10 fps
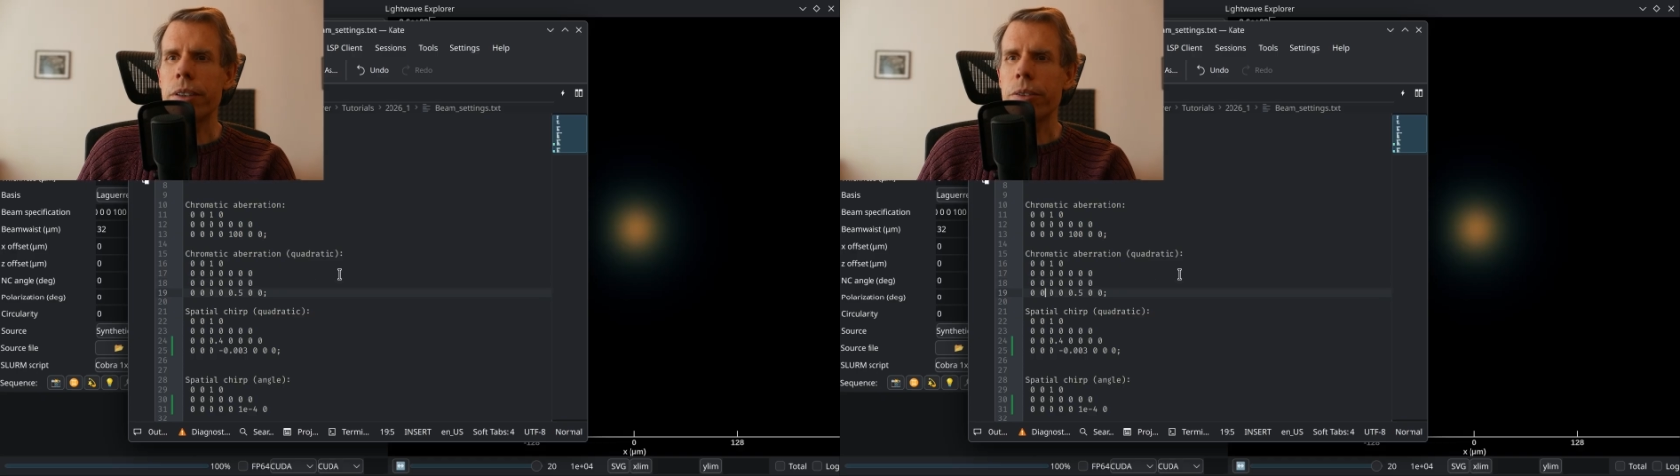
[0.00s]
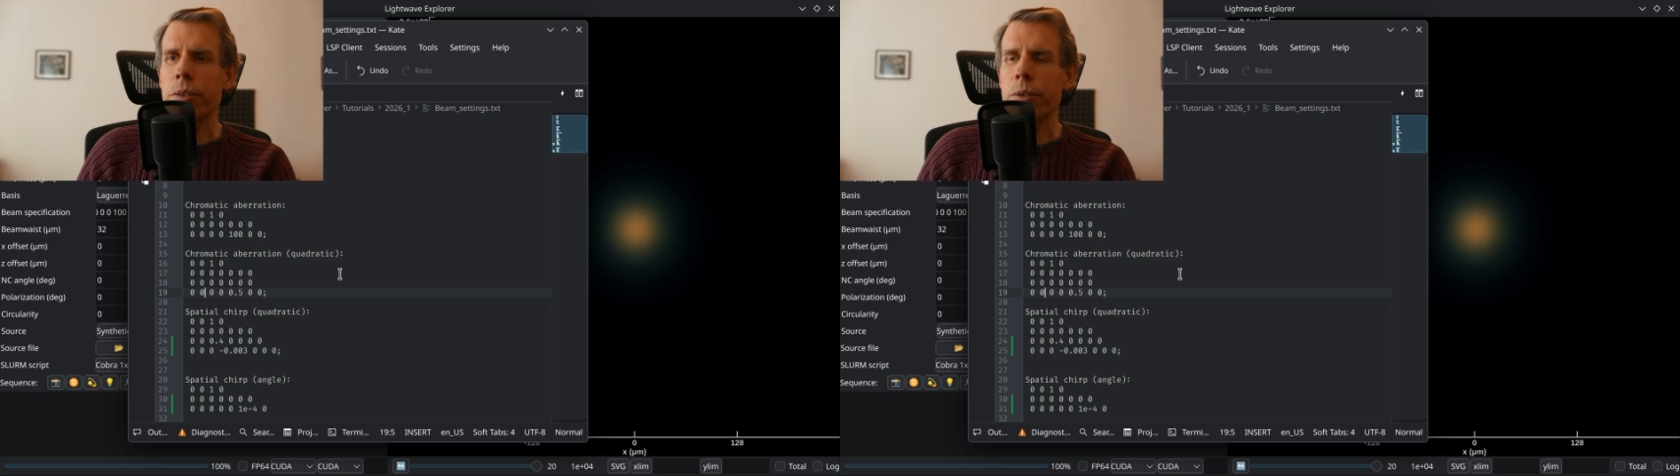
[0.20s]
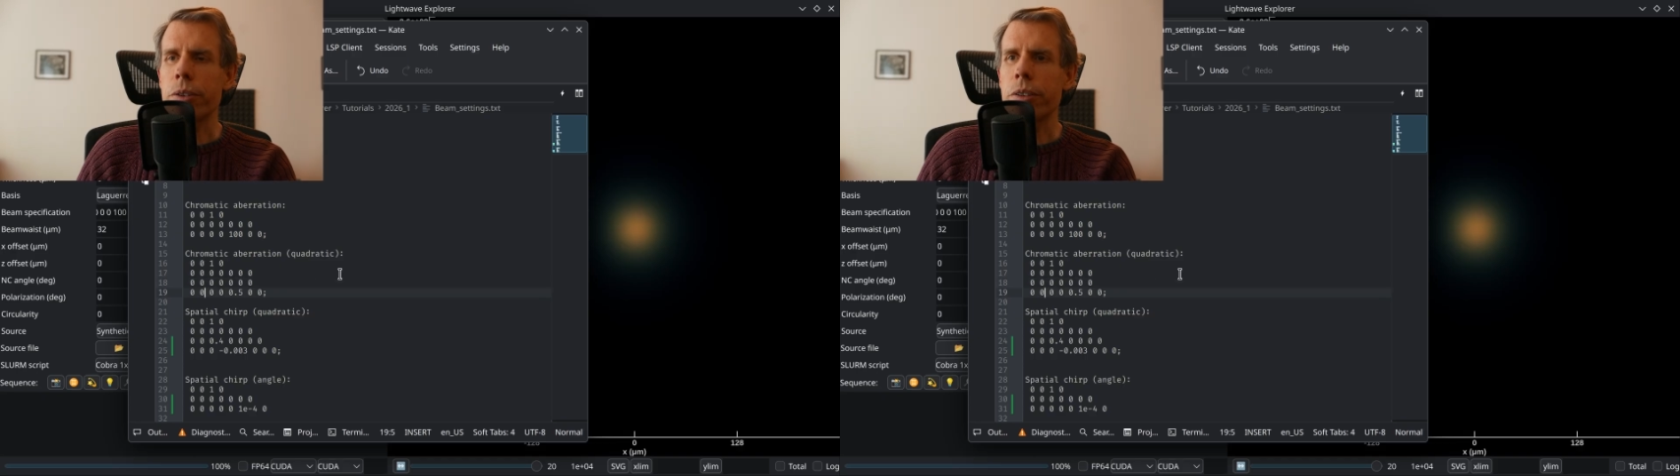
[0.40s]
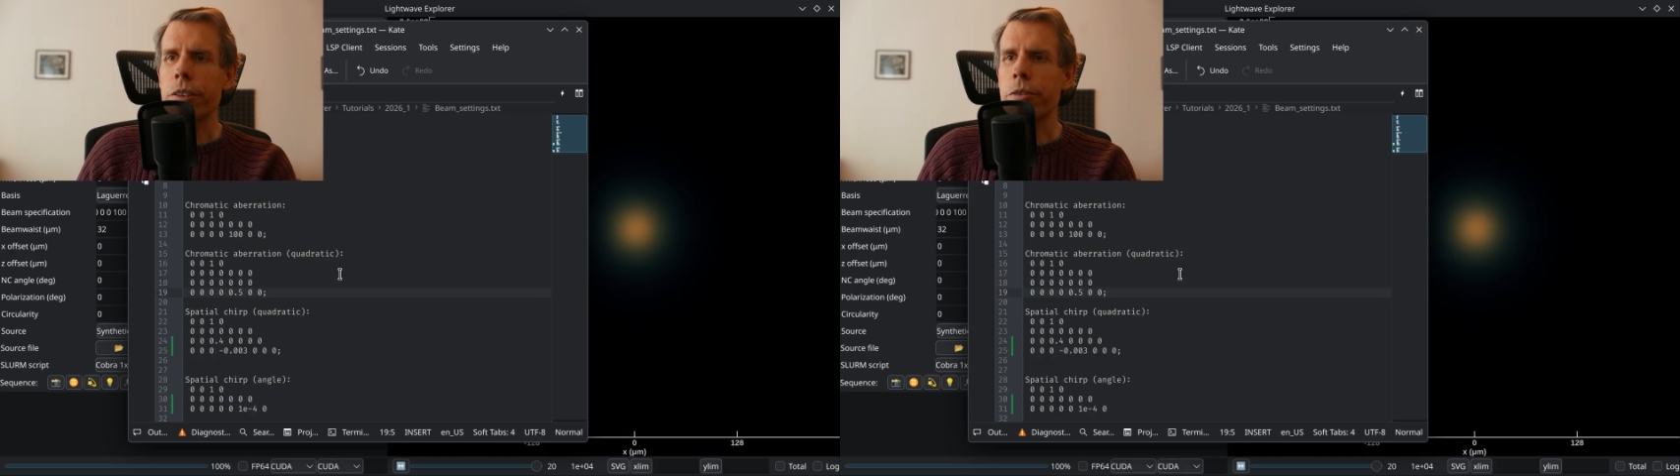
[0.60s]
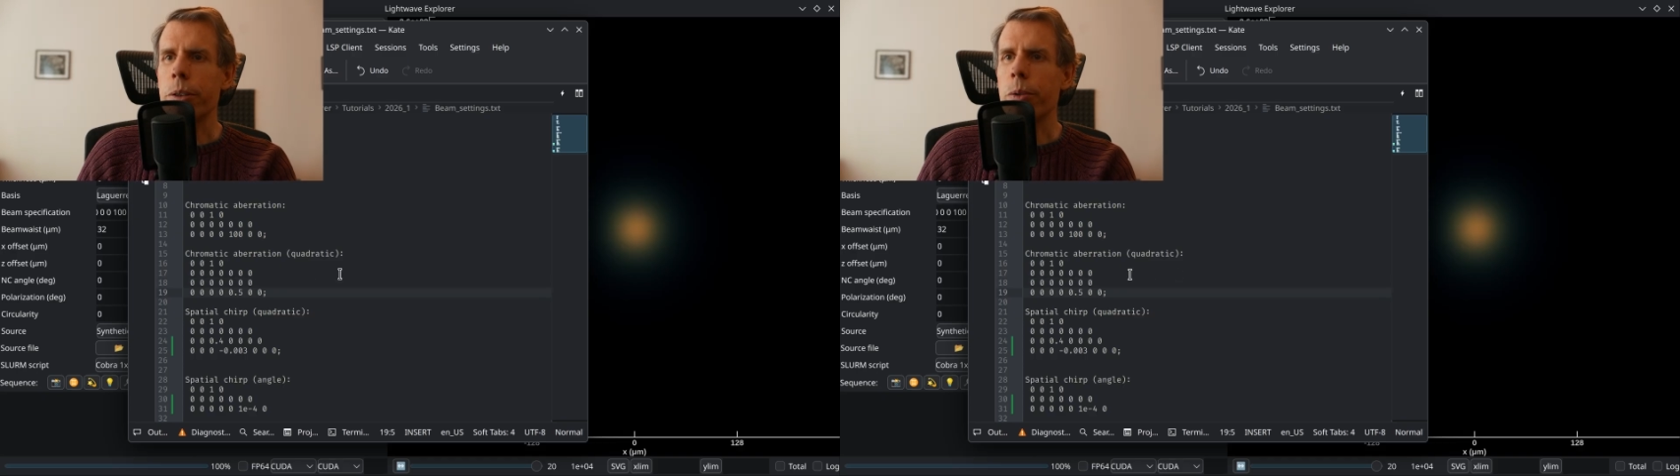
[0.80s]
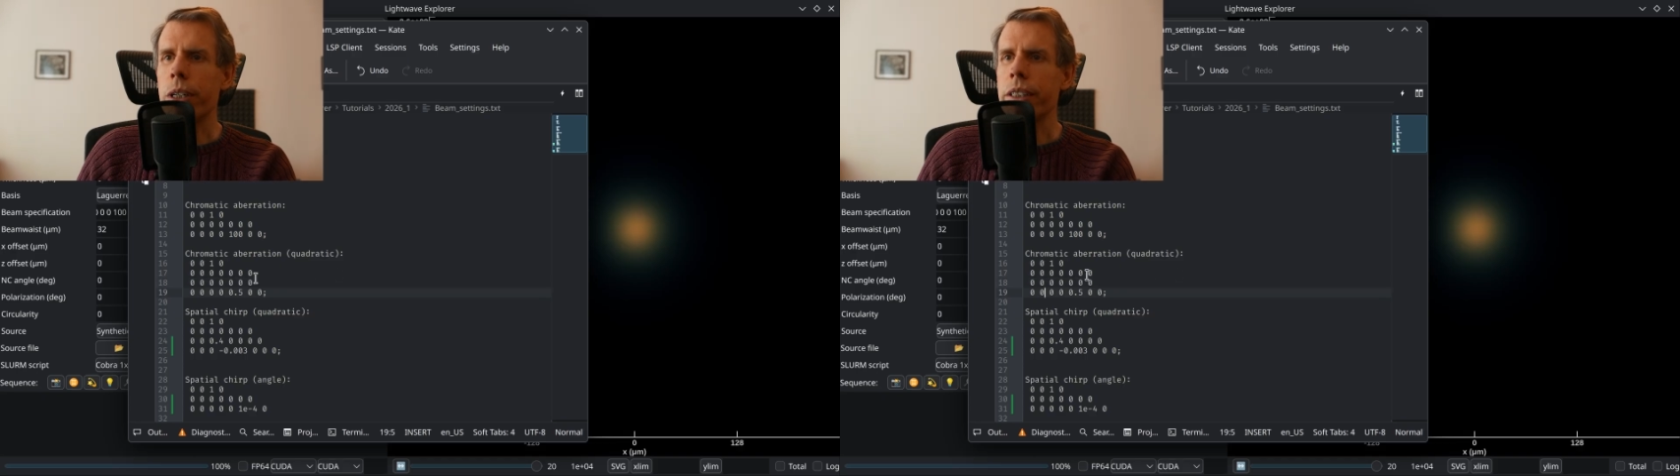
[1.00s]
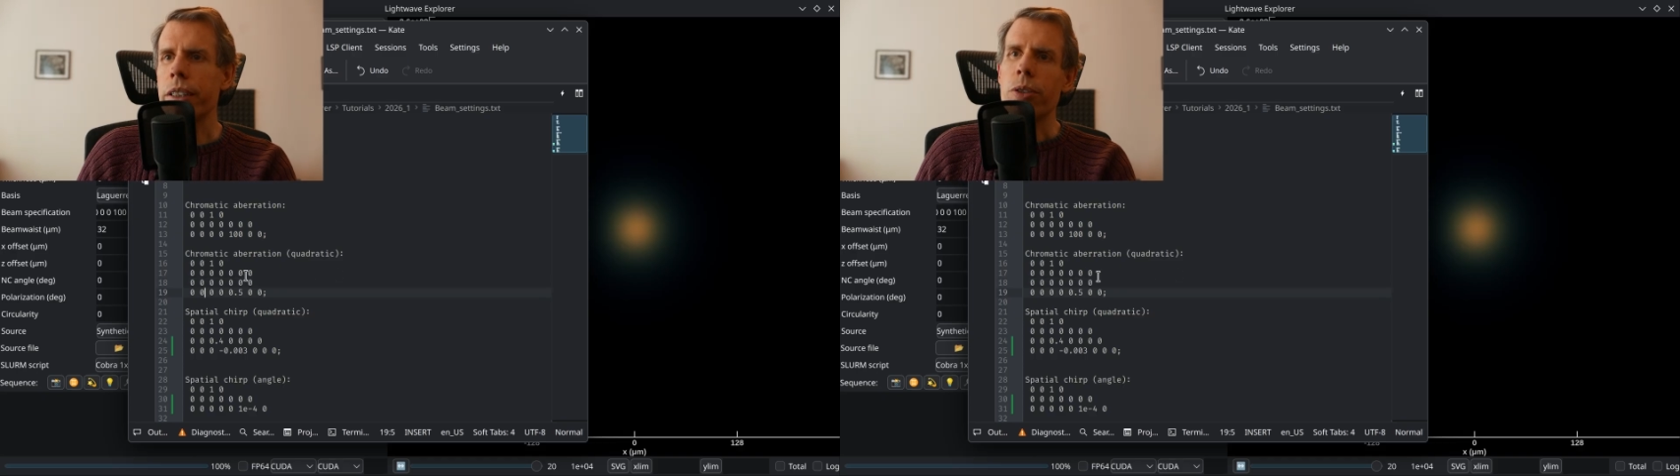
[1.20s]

third order if we want.